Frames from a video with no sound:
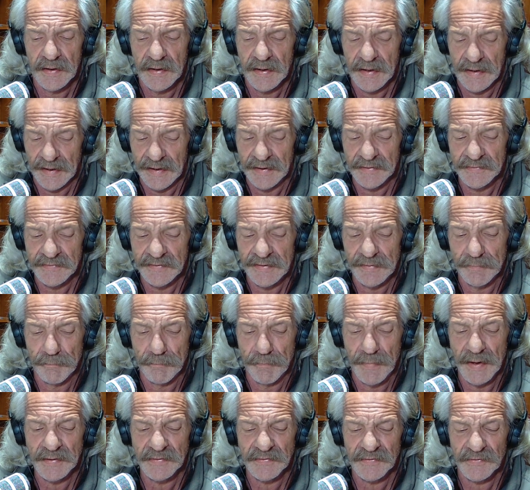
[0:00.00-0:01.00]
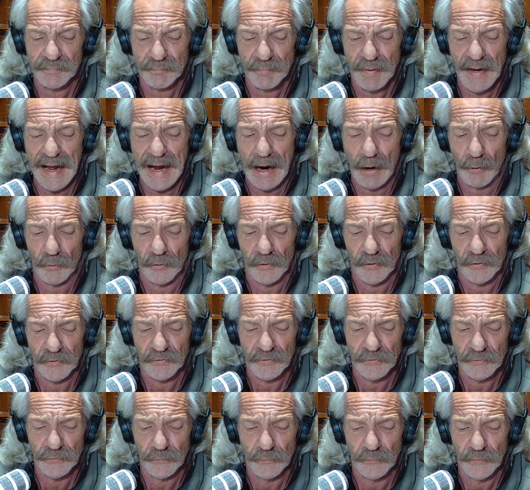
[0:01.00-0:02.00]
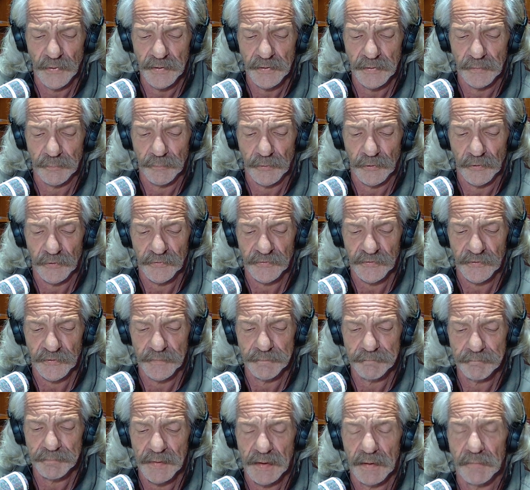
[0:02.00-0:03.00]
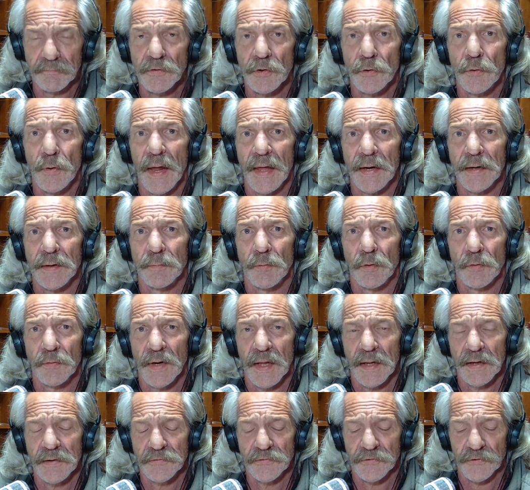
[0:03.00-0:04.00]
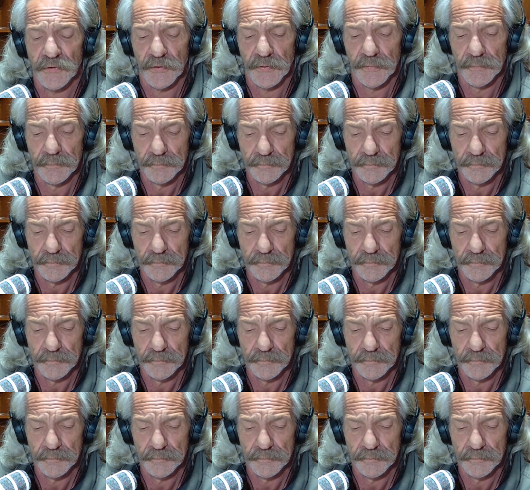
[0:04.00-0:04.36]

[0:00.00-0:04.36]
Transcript: has immense power to rid a person of their animal nature.